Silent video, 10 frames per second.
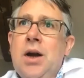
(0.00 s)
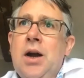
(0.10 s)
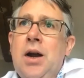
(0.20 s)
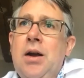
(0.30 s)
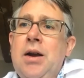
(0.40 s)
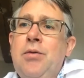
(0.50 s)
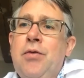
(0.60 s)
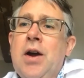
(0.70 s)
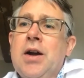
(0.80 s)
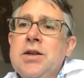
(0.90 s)

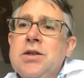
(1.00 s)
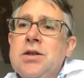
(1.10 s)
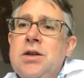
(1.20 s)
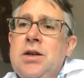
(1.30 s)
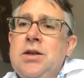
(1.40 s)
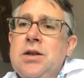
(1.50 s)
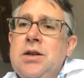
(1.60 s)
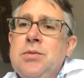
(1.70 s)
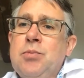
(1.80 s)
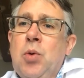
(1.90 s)
advice is
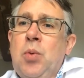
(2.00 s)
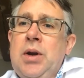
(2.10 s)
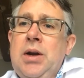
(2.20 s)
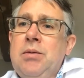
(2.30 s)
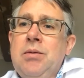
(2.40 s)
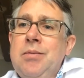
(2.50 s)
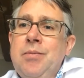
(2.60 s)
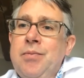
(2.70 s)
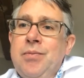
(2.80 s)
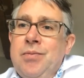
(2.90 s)
probably
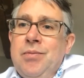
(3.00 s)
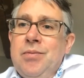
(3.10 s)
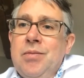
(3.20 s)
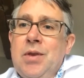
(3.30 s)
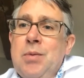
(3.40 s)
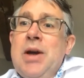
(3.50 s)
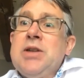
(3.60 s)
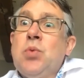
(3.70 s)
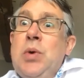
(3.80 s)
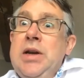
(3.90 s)
the
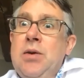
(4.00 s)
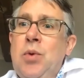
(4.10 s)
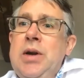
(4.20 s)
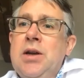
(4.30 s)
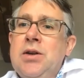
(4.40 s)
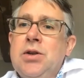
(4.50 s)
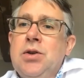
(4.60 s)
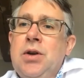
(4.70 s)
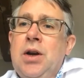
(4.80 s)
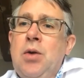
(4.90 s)
best we can
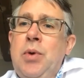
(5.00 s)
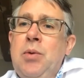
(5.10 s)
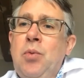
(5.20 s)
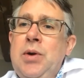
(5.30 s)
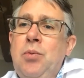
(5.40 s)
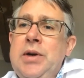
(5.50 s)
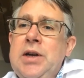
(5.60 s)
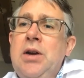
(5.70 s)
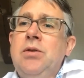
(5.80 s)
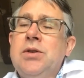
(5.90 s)
do. You know, we
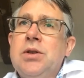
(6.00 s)
don't,